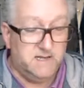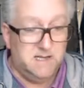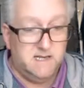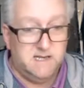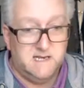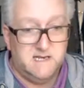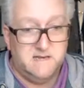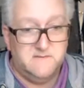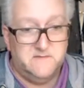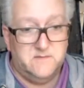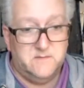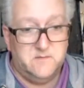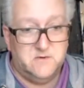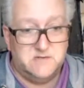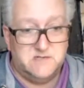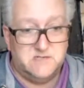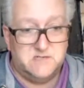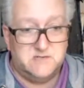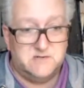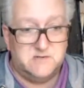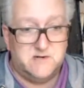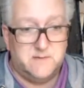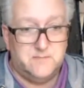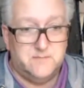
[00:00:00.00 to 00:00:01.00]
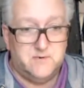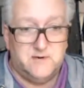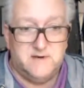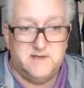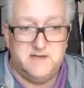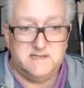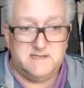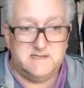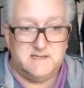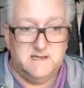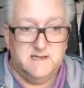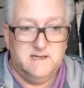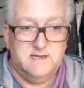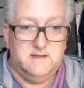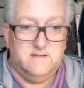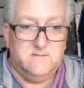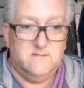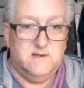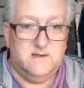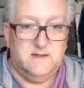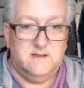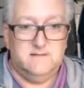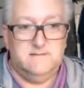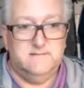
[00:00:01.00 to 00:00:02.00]
And if you put a strap on it,
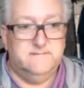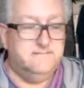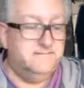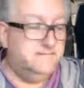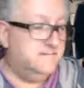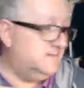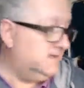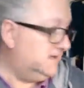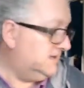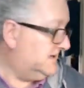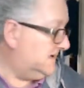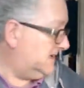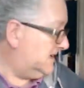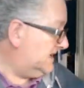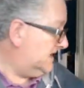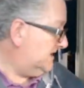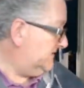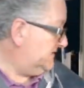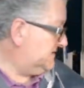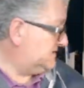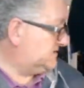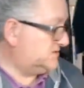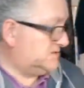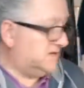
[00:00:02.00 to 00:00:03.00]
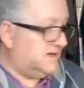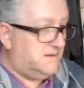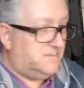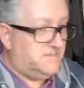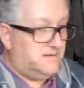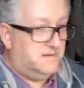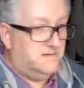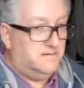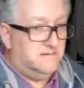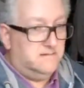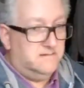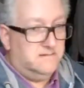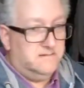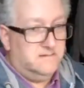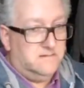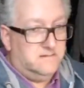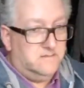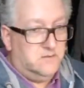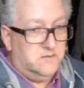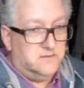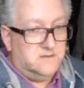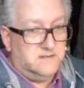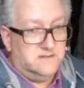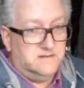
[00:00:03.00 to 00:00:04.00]
well, I have a strap
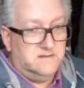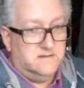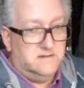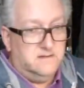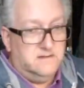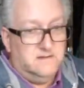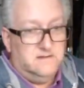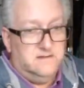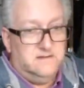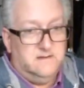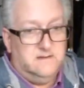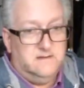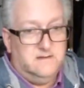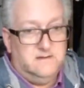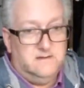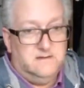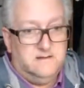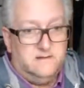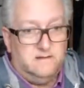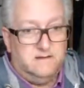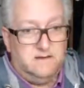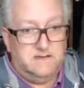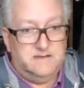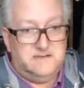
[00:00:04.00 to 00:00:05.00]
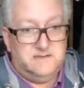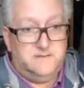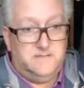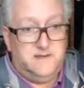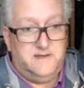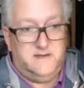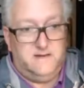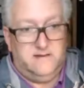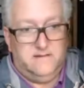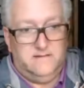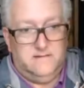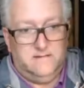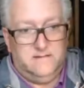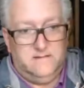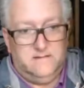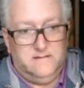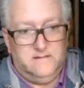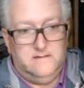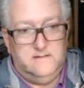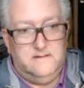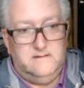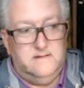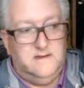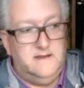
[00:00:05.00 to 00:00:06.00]
which is a bit
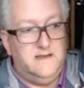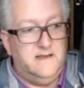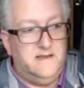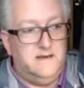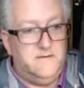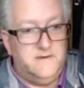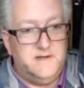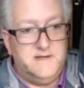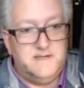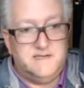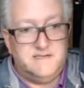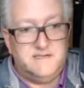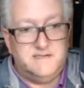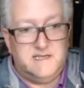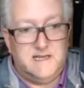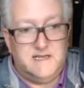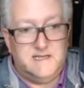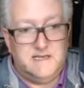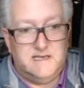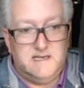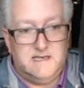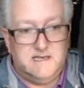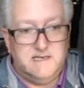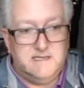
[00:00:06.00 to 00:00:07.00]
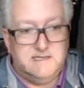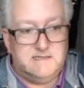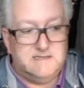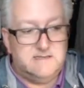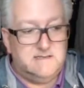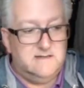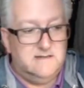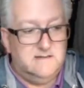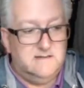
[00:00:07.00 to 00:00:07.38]
leery to say the least.